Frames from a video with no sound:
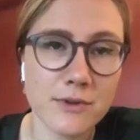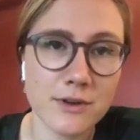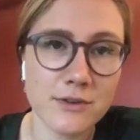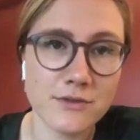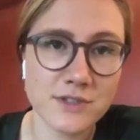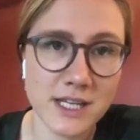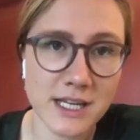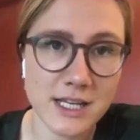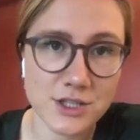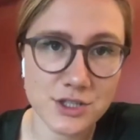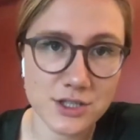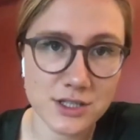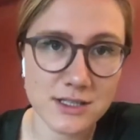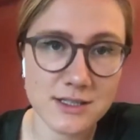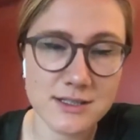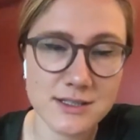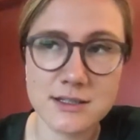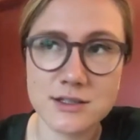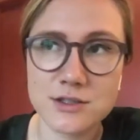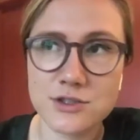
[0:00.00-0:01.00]

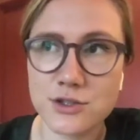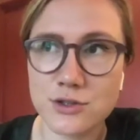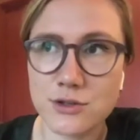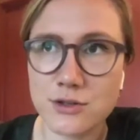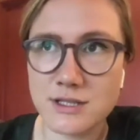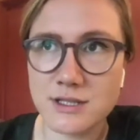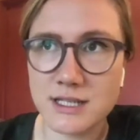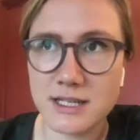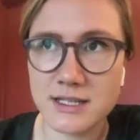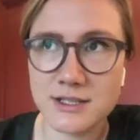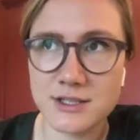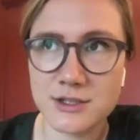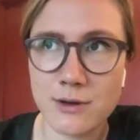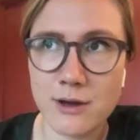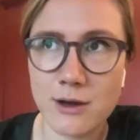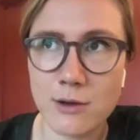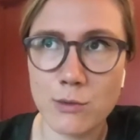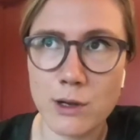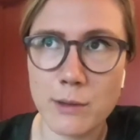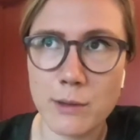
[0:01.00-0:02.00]
teachers that tuned into
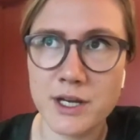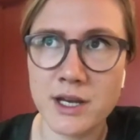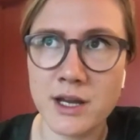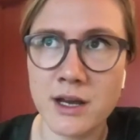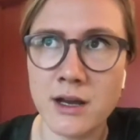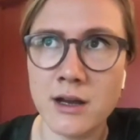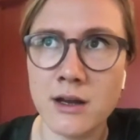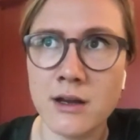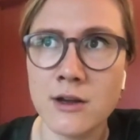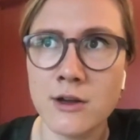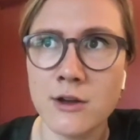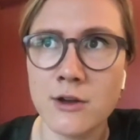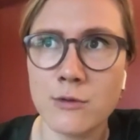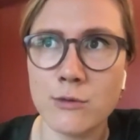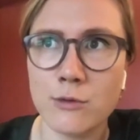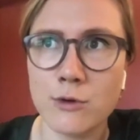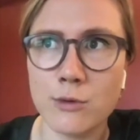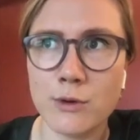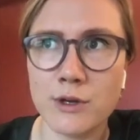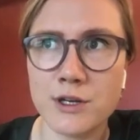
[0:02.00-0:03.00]
our webinar
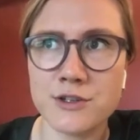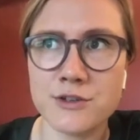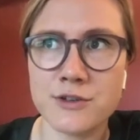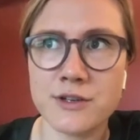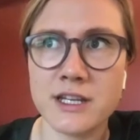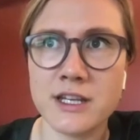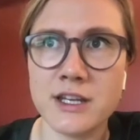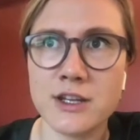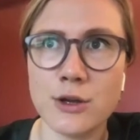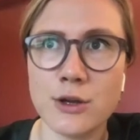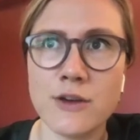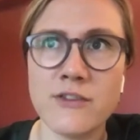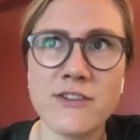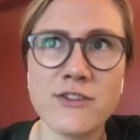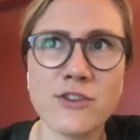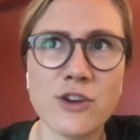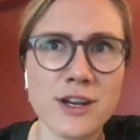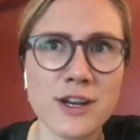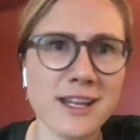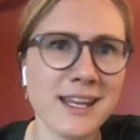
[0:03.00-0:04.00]
were wondering, if
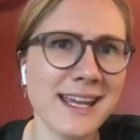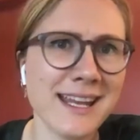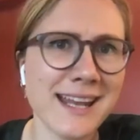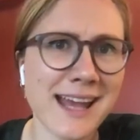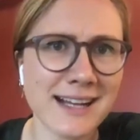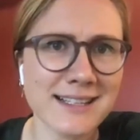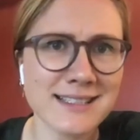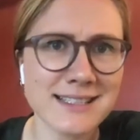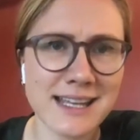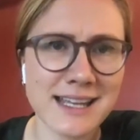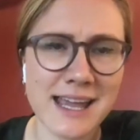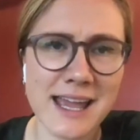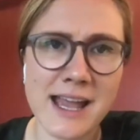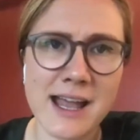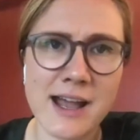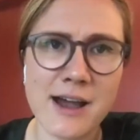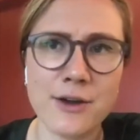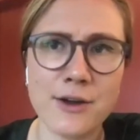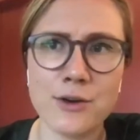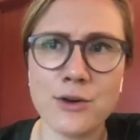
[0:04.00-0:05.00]
I've got a kid acting
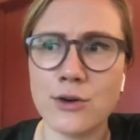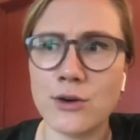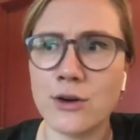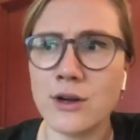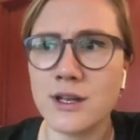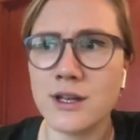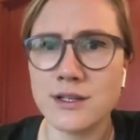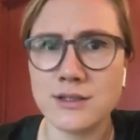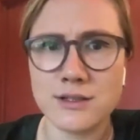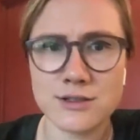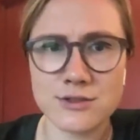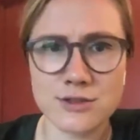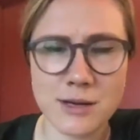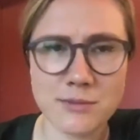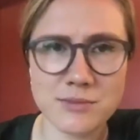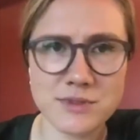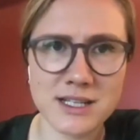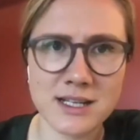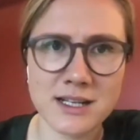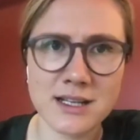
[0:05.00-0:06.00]
out or
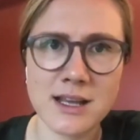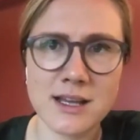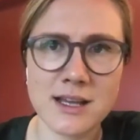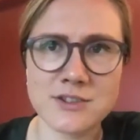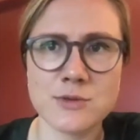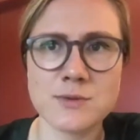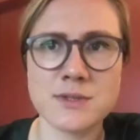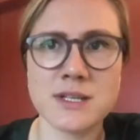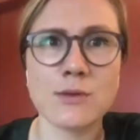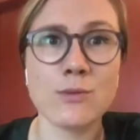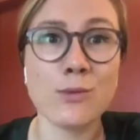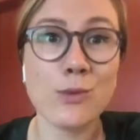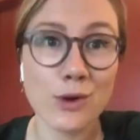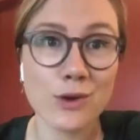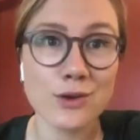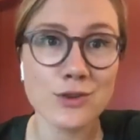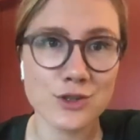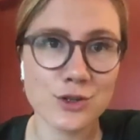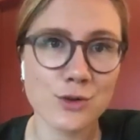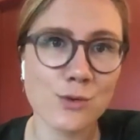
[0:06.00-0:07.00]
disrupting classrooms, like,
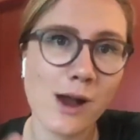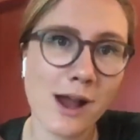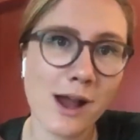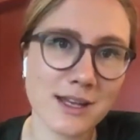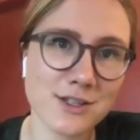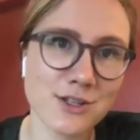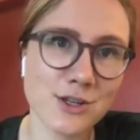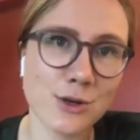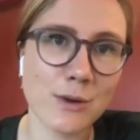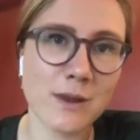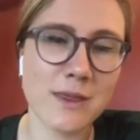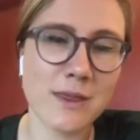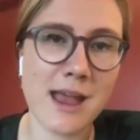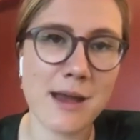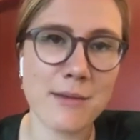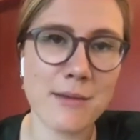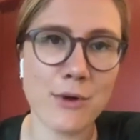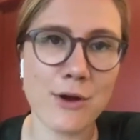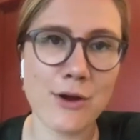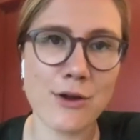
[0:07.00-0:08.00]
what do I do in
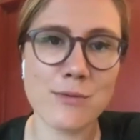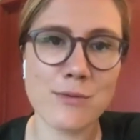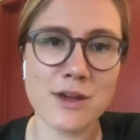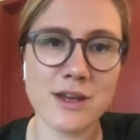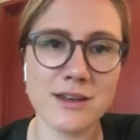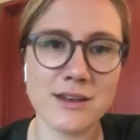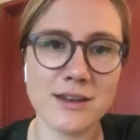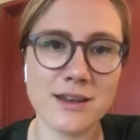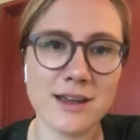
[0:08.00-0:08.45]
that moment?